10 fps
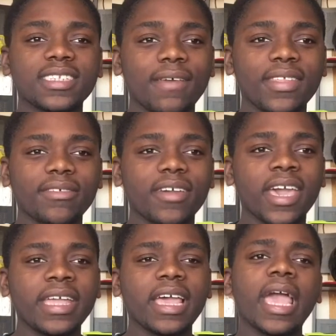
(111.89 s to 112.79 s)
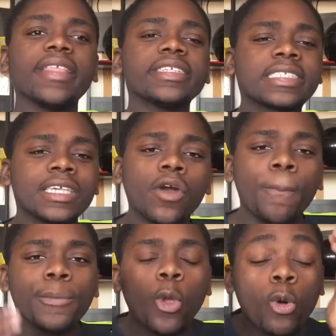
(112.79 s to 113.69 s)
7th grade, and it still
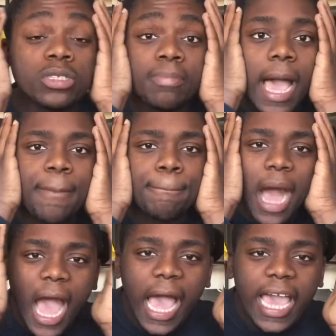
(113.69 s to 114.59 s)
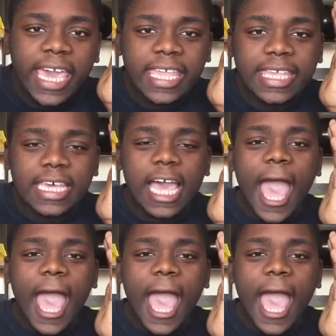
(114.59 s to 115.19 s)
blows my mind.